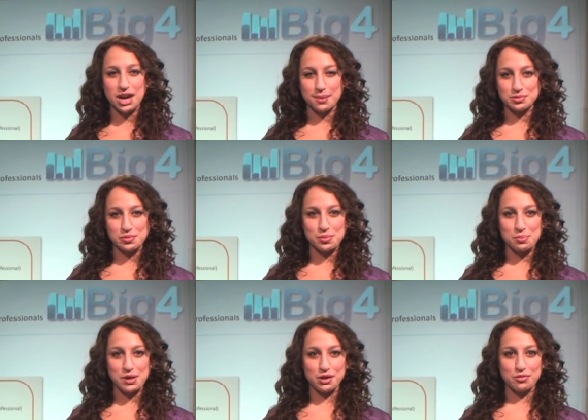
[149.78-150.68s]
jobs from the
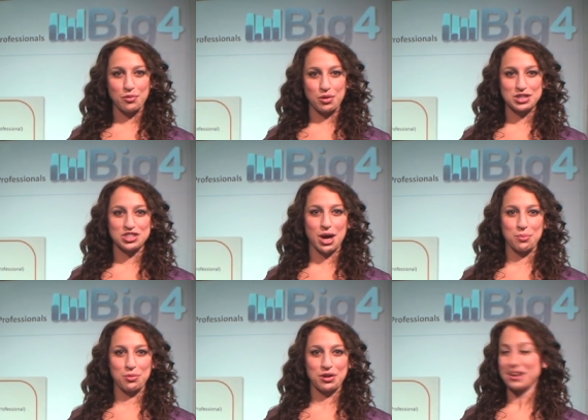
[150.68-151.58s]
Big Four
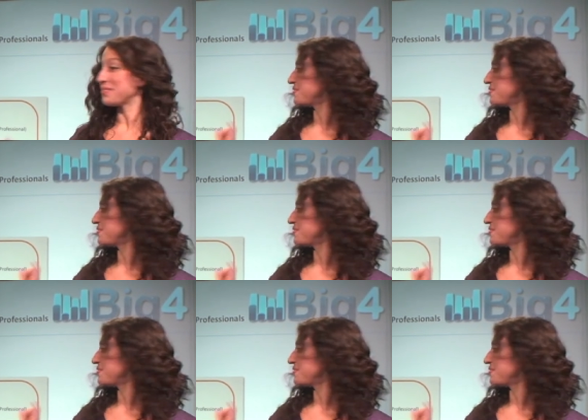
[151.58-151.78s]
job board.